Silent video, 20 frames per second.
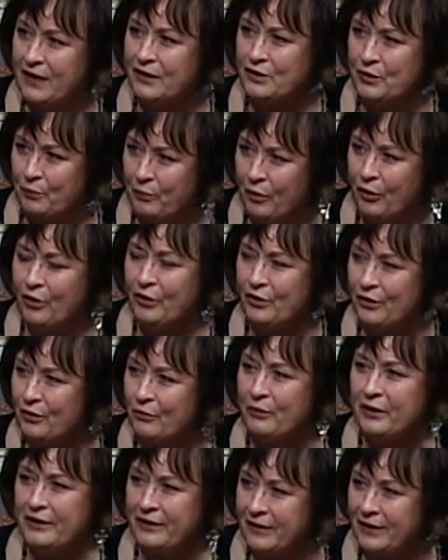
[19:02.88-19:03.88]
and to partner
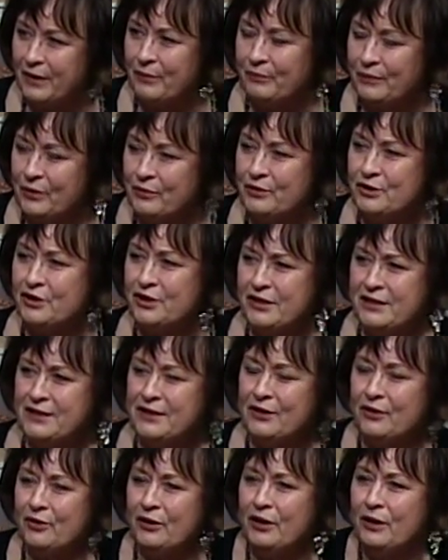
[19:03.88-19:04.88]
with them. Powerful. It's just
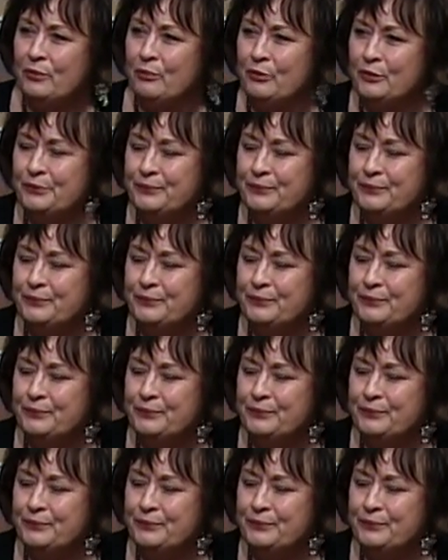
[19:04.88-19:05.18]
incredible.